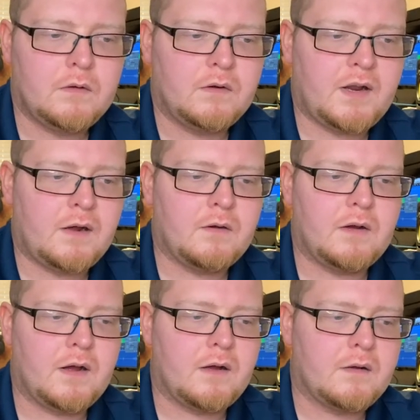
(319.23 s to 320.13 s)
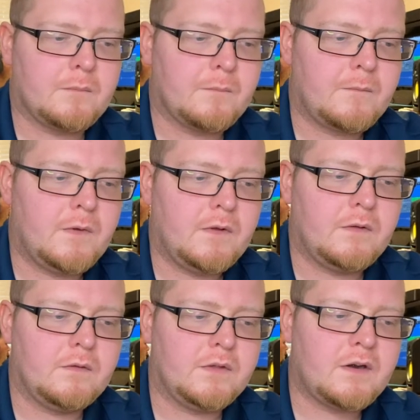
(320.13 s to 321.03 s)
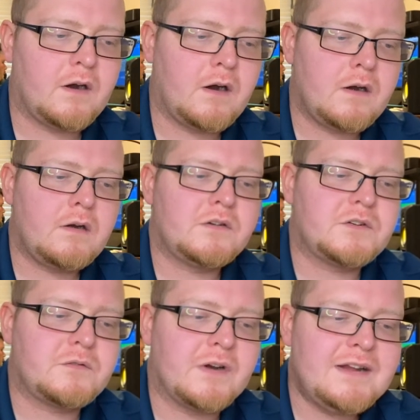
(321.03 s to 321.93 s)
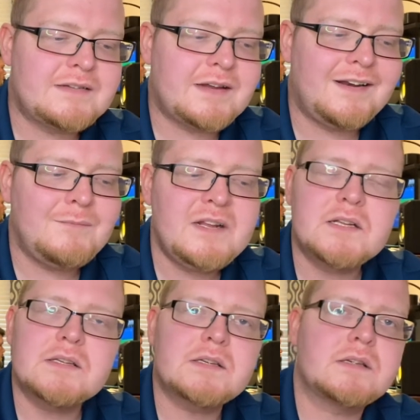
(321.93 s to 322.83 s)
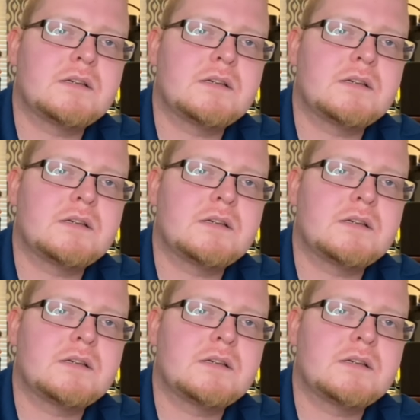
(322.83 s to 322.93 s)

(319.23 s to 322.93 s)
Now, there are trace elements